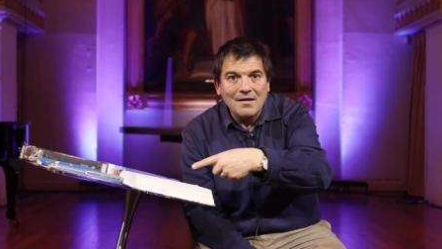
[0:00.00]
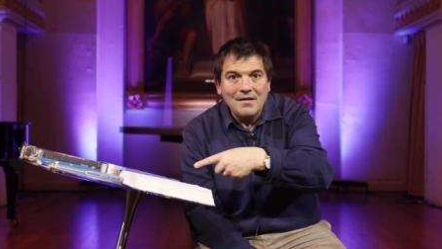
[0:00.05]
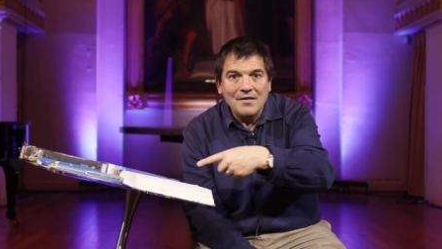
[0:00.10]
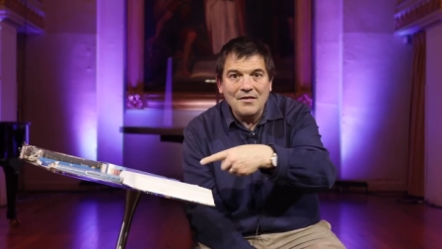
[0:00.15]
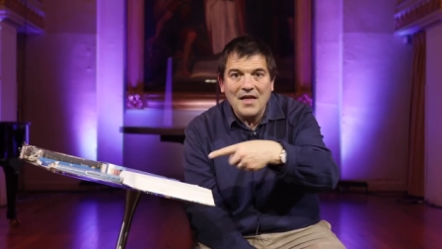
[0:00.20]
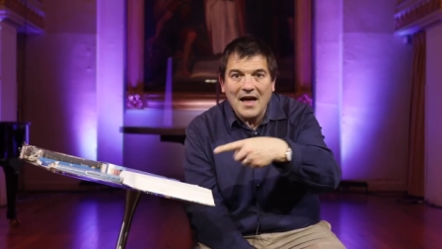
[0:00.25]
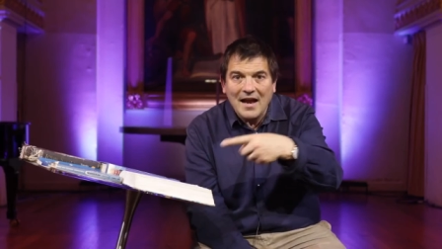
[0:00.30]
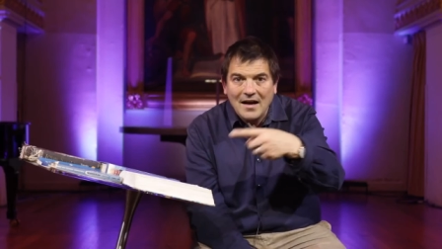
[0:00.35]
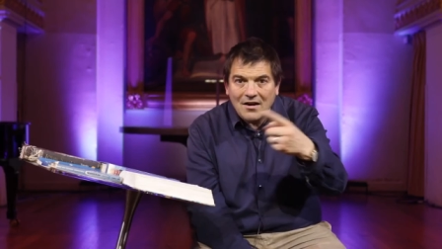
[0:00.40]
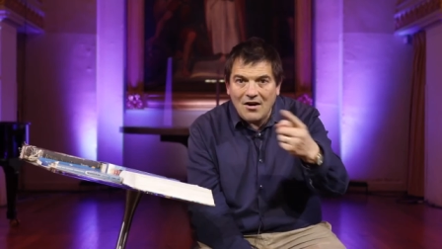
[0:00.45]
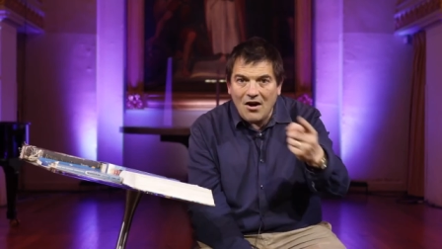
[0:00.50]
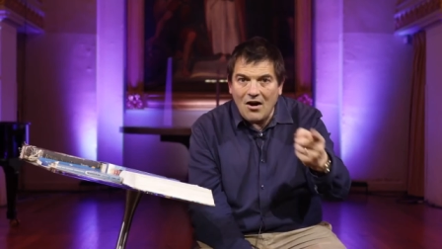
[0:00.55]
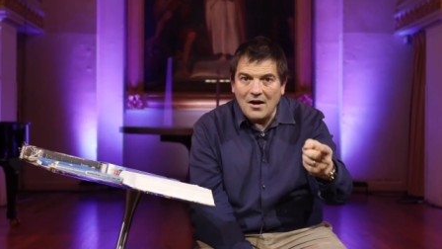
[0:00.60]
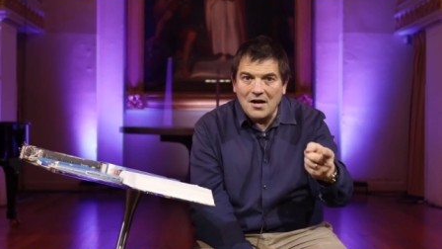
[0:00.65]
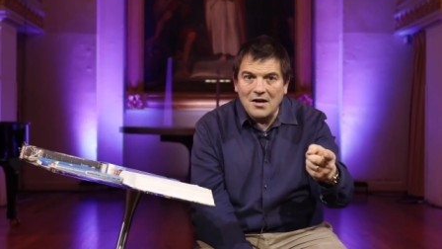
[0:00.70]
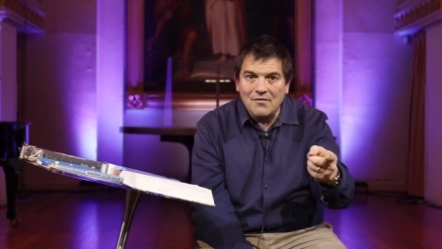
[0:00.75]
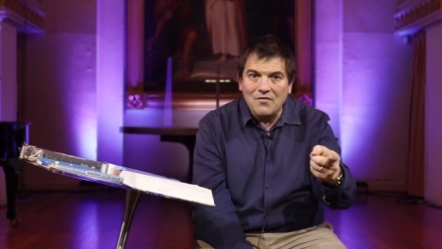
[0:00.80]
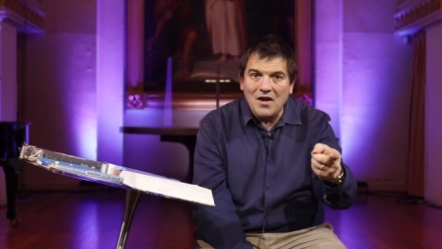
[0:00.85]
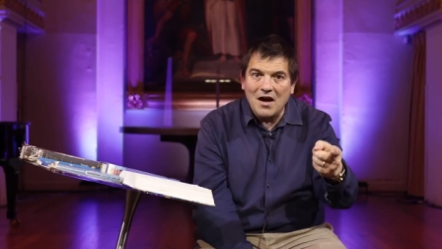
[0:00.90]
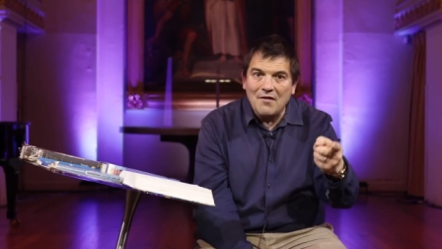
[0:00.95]
That
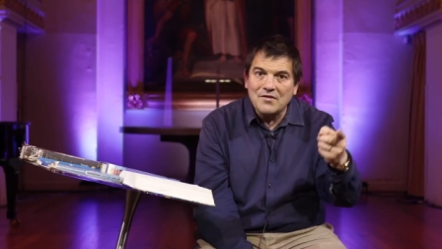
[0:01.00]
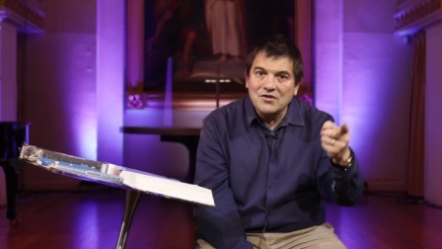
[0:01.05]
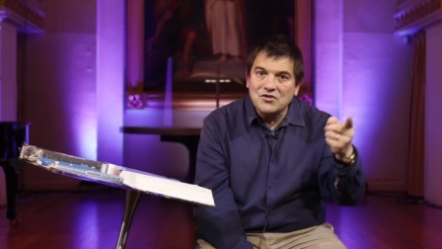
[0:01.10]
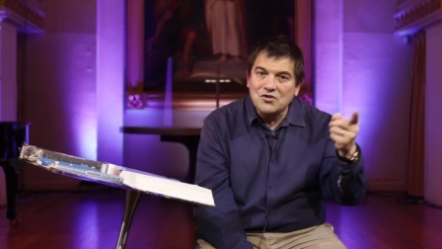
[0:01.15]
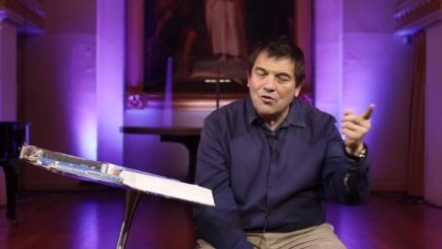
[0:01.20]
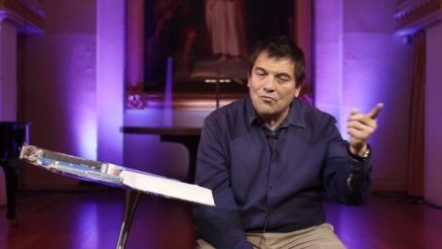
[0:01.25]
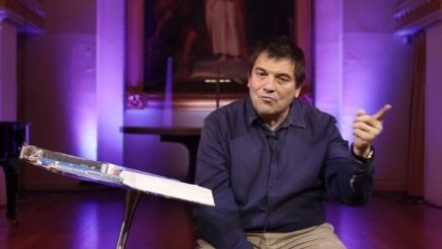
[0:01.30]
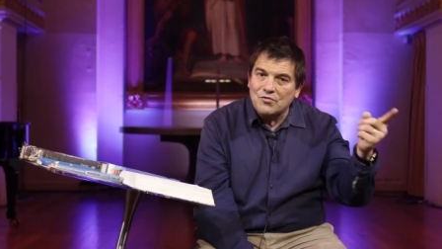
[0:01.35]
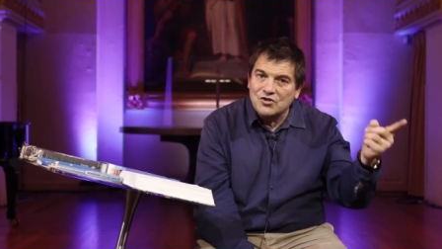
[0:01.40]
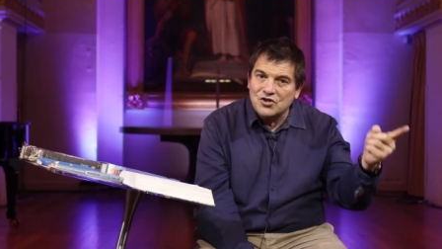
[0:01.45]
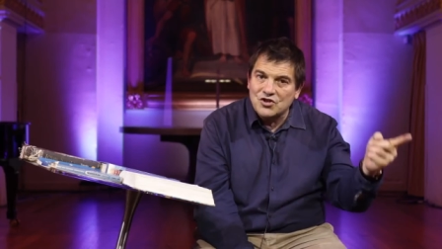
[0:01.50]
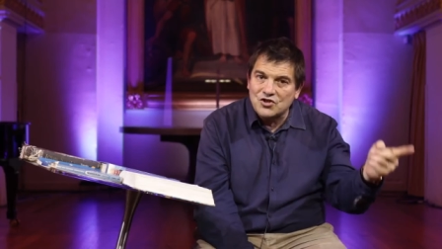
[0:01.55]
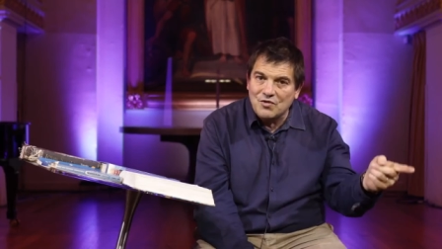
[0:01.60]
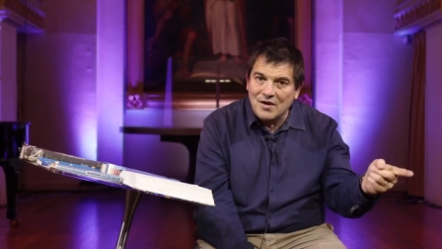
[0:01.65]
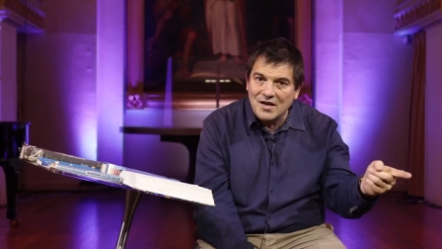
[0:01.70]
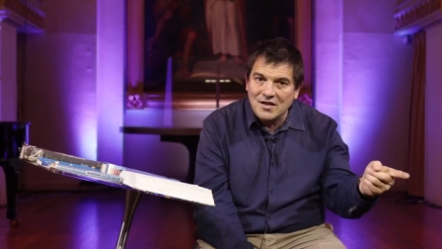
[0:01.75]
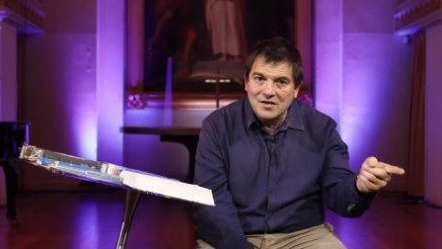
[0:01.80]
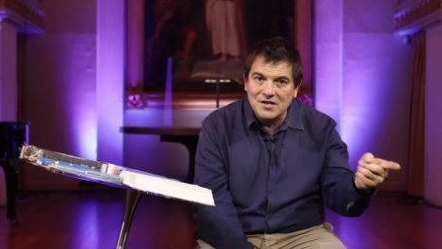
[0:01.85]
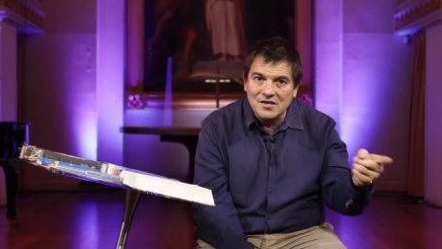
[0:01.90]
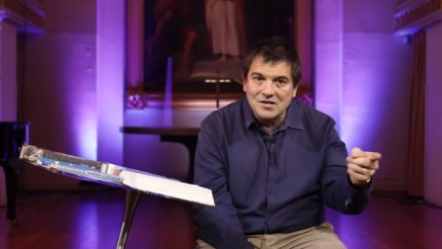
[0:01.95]
kind of love is not
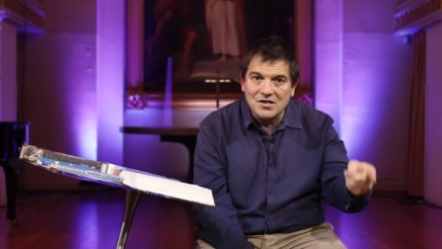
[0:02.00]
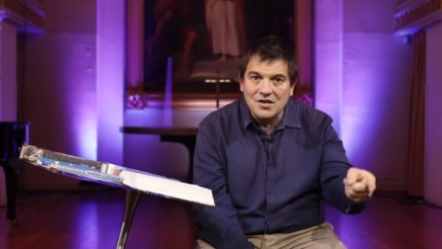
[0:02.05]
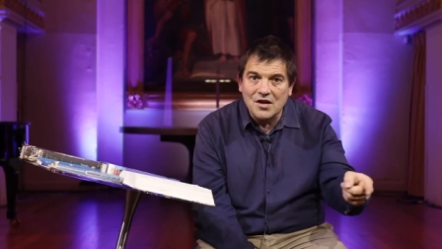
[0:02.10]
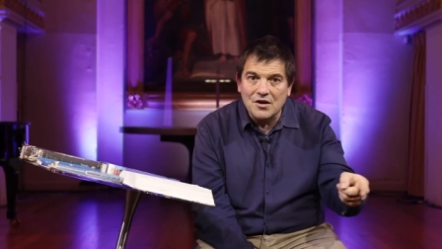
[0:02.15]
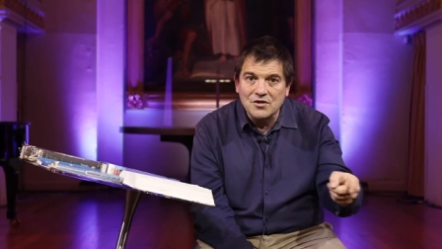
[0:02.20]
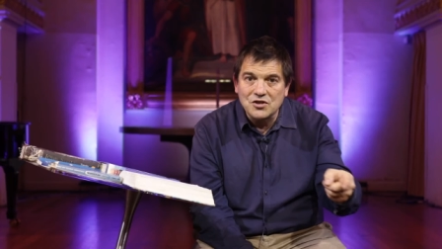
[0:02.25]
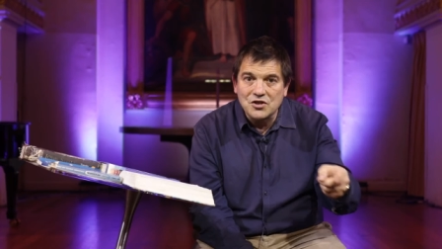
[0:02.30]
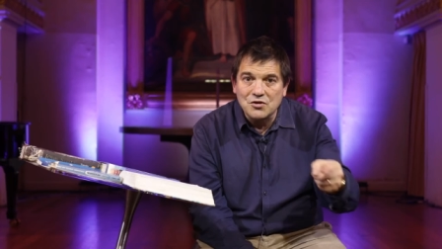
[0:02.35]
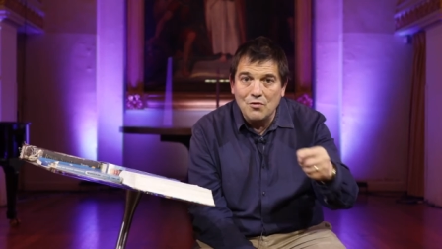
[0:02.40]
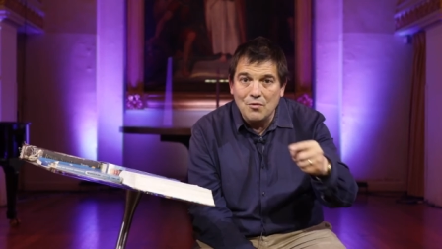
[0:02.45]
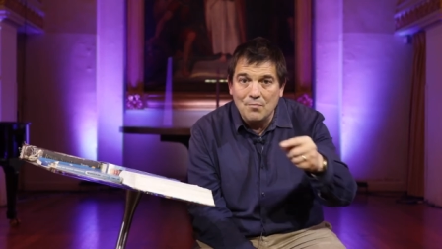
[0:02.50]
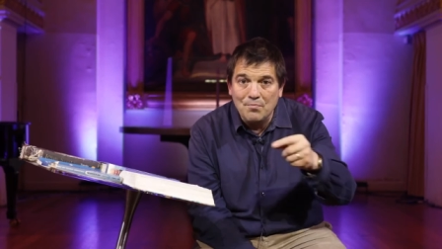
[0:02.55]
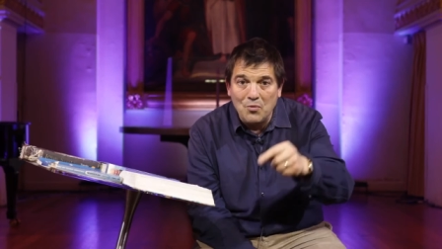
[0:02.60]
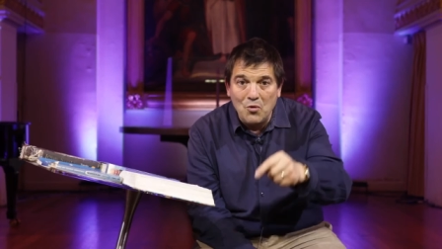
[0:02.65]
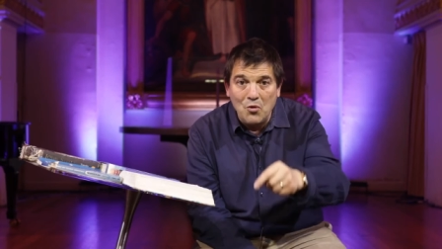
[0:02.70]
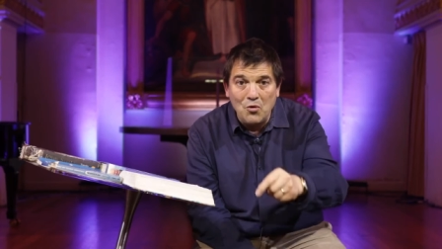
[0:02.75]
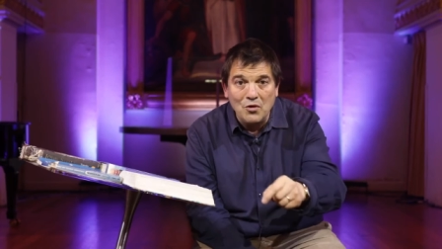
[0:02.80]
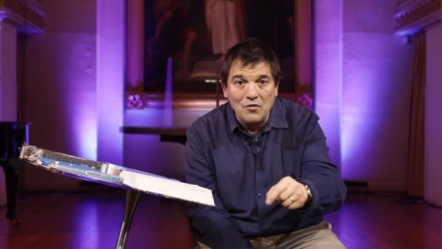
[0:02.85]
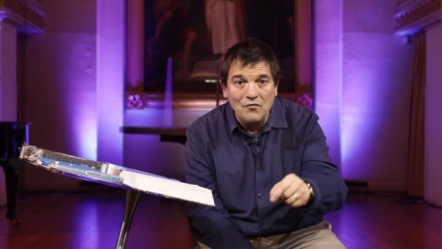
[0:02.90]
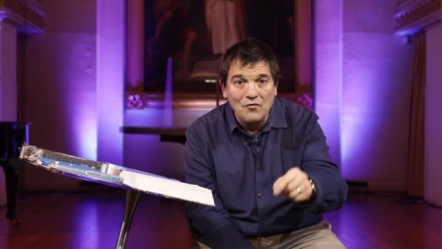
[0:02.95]
restricted to those who are
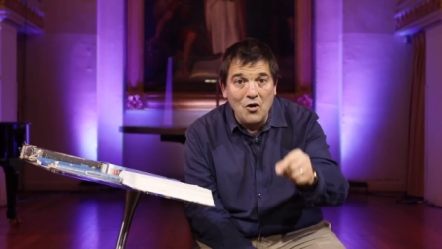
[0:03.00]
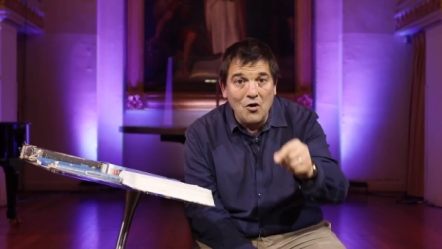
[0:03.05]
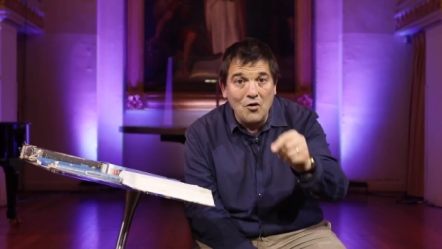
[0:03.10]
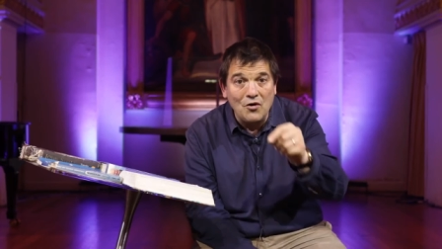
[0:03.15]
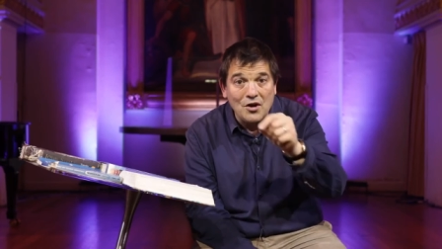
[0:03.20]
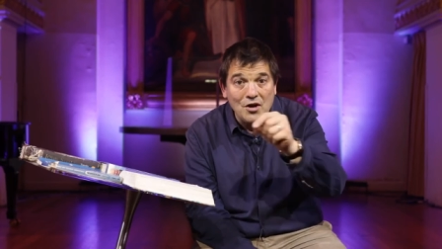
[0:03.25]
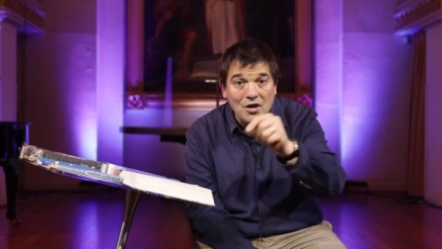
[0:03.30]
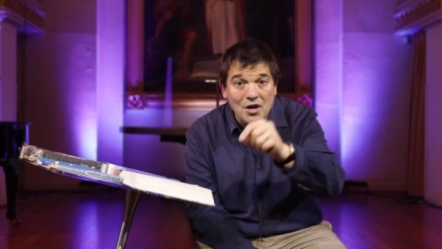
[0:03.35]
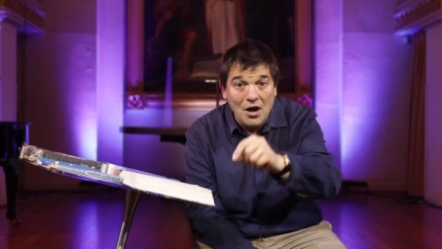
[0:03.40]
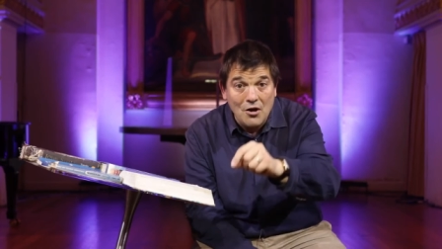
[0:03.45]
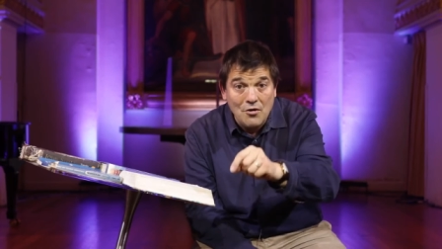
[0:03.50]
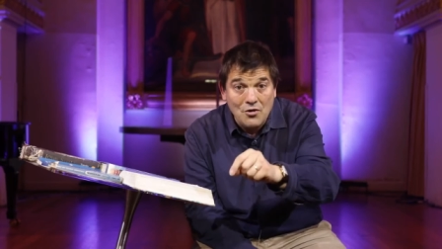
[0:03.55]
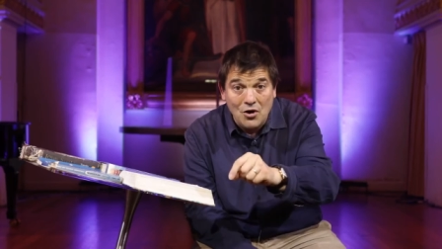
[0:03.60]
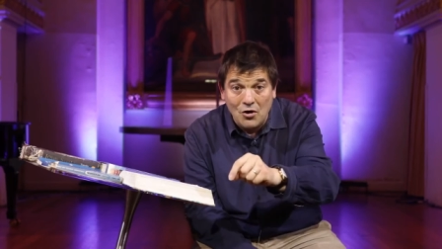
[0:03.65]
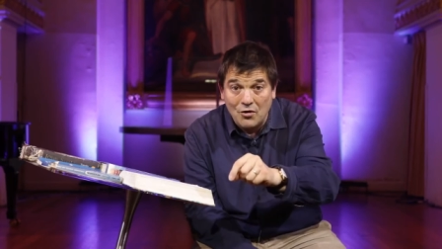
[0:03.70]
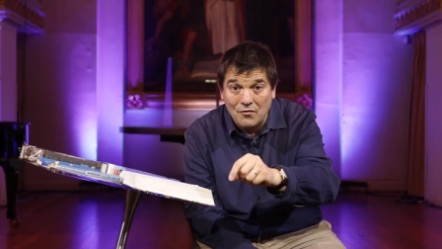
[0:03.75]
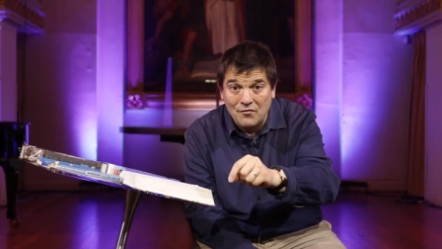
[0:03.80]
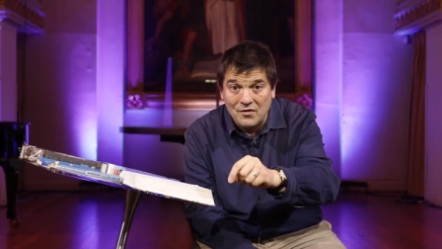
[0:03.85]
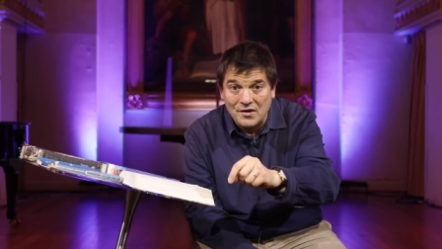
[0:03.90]
born of God and know God,